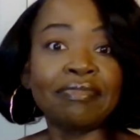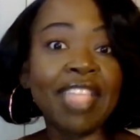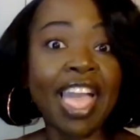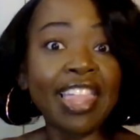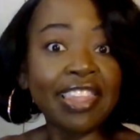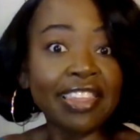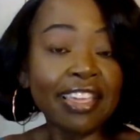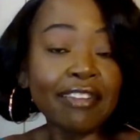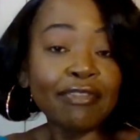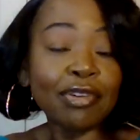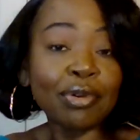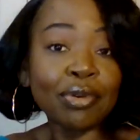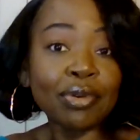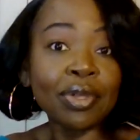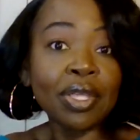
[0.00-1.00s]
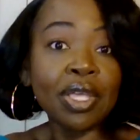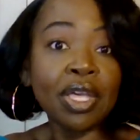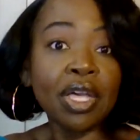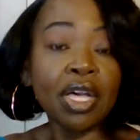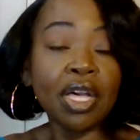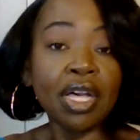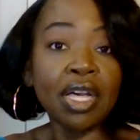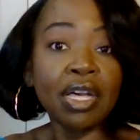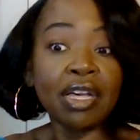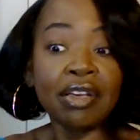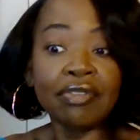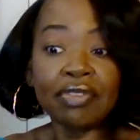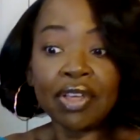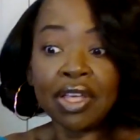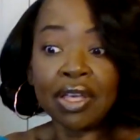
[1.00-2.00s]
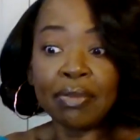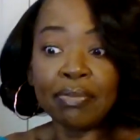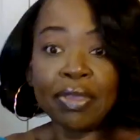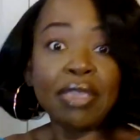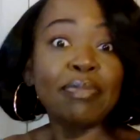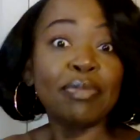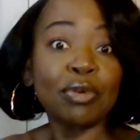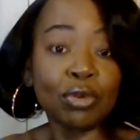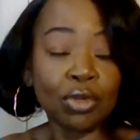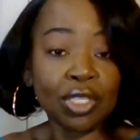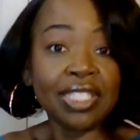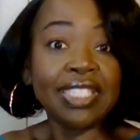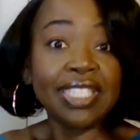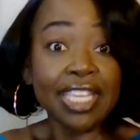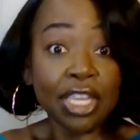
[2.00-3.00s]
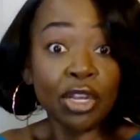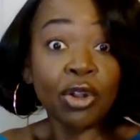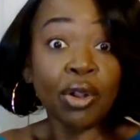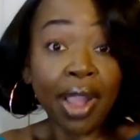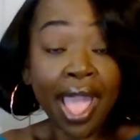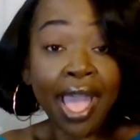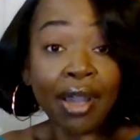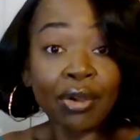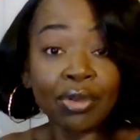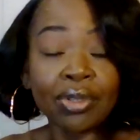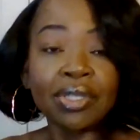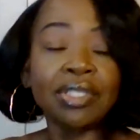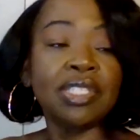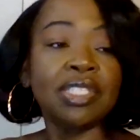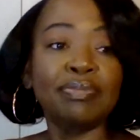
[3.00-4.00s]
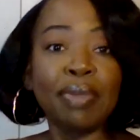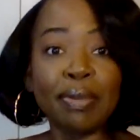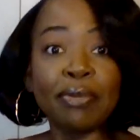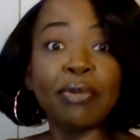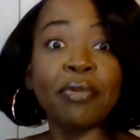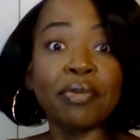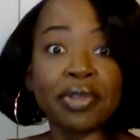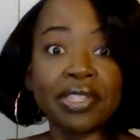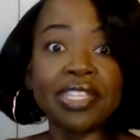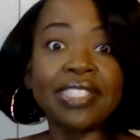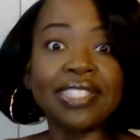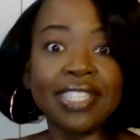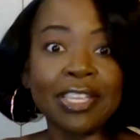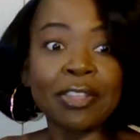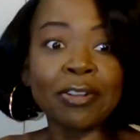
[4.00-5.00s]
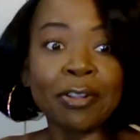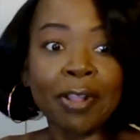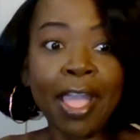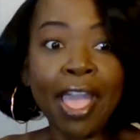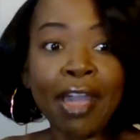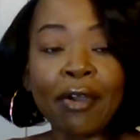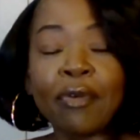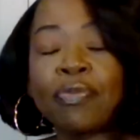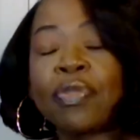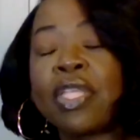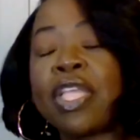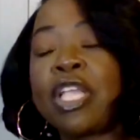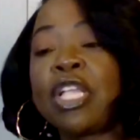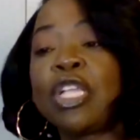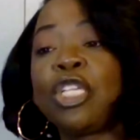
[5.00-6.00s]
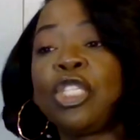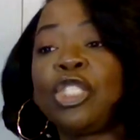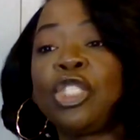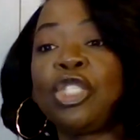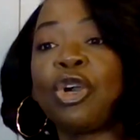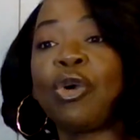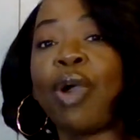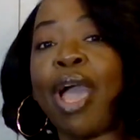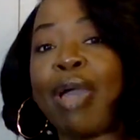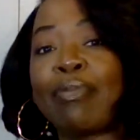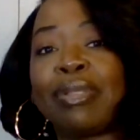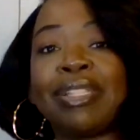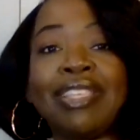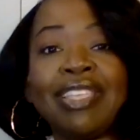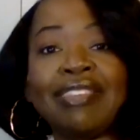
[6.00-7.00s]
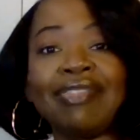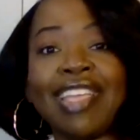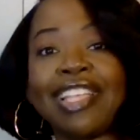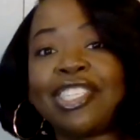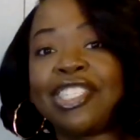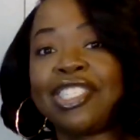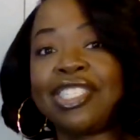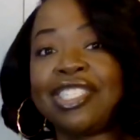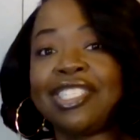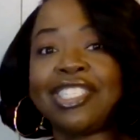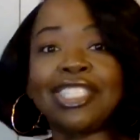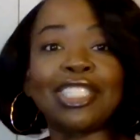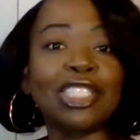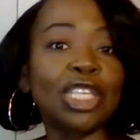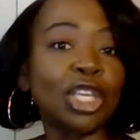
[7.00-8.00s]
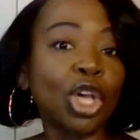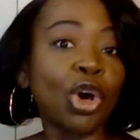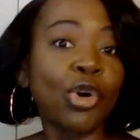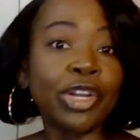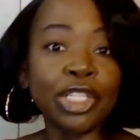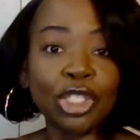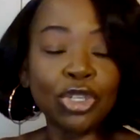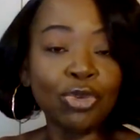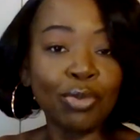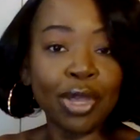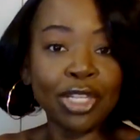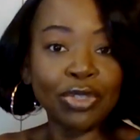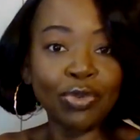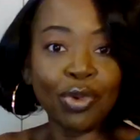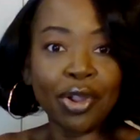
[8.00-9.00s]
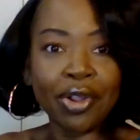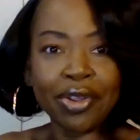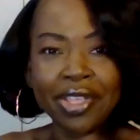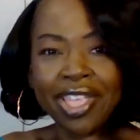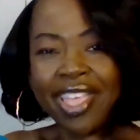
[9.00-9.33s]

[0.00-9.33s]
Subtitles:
level of people seeking her out. People were really seeking her out. So I believe that she just took on too much work.